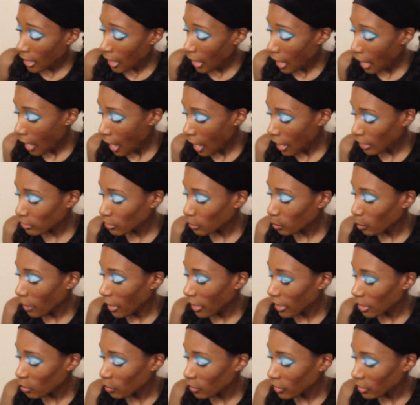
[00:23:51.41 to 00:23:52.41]
I actually
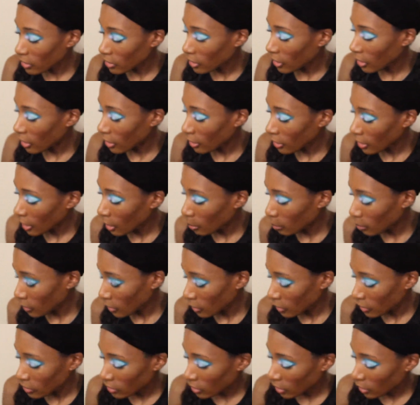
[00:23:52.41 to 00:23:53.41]
paired it with a couple
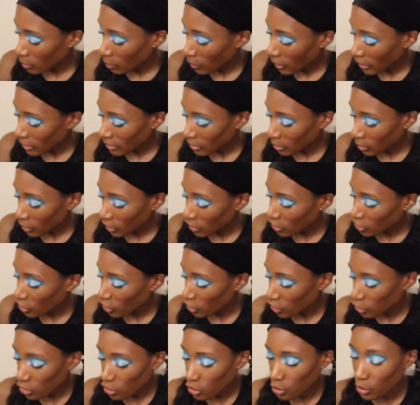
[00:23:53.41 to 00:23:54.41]
of these other palettes I'm going to show
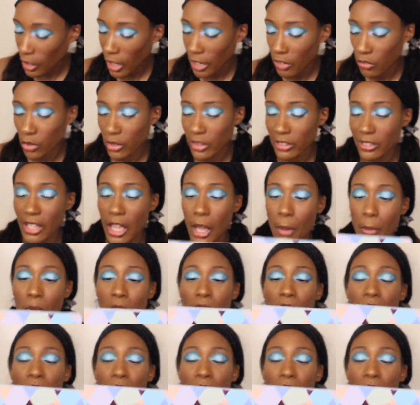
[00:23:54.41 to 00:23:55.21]
you too. Like for example,